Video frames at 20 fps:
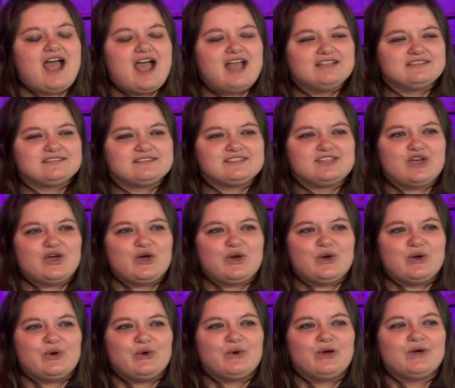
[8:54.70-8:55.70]

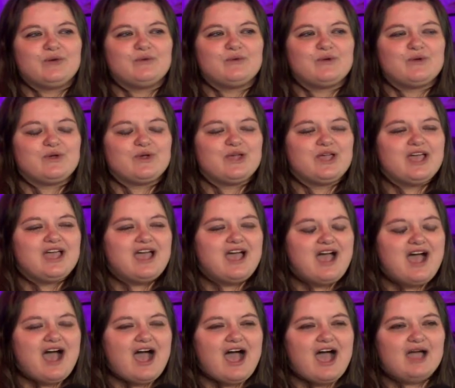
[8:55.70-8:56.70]
so
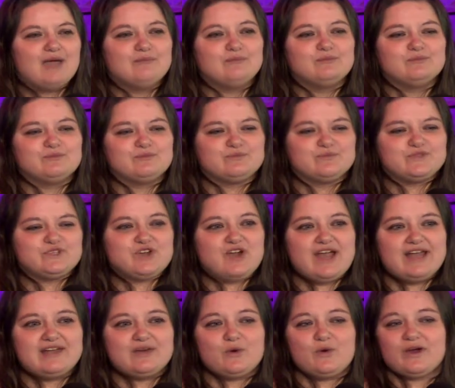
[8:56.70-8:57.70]
I'm
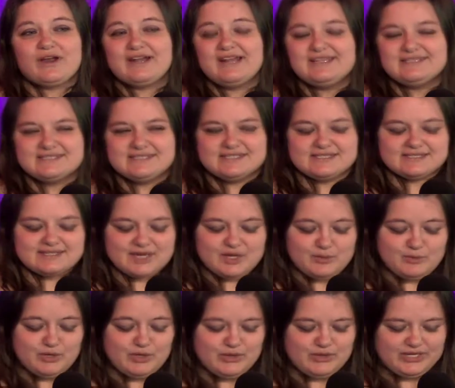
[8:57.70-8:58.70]
trying to organize this
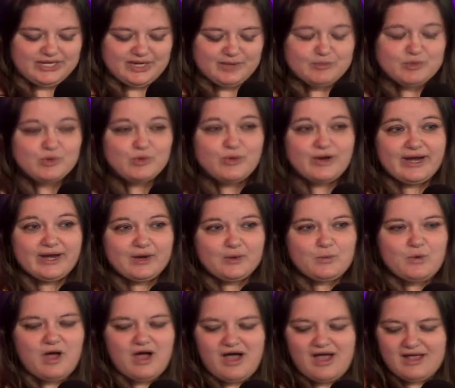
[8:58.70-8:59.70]
community prayer
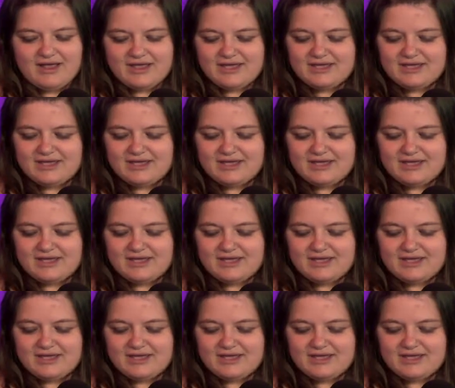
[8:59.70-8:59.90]
walk